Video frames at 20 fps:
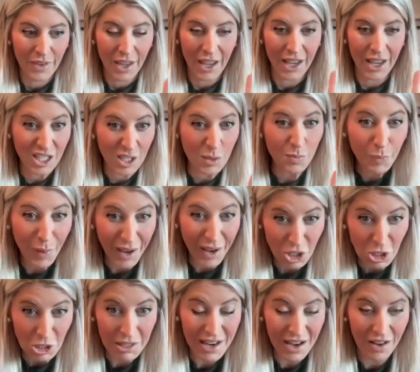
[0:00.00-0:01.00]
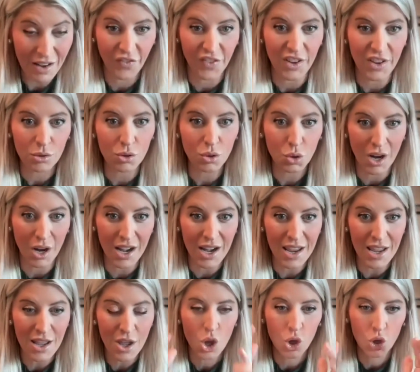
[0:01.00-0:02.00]
especially in field
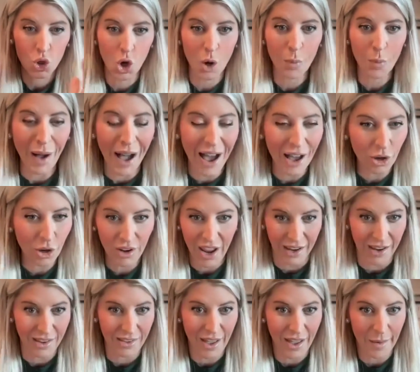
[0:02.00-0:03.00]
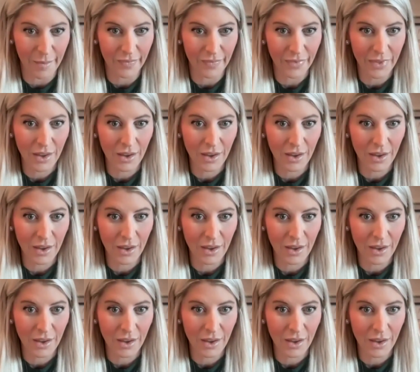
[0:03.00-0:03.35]
training, you're bottlenecking them.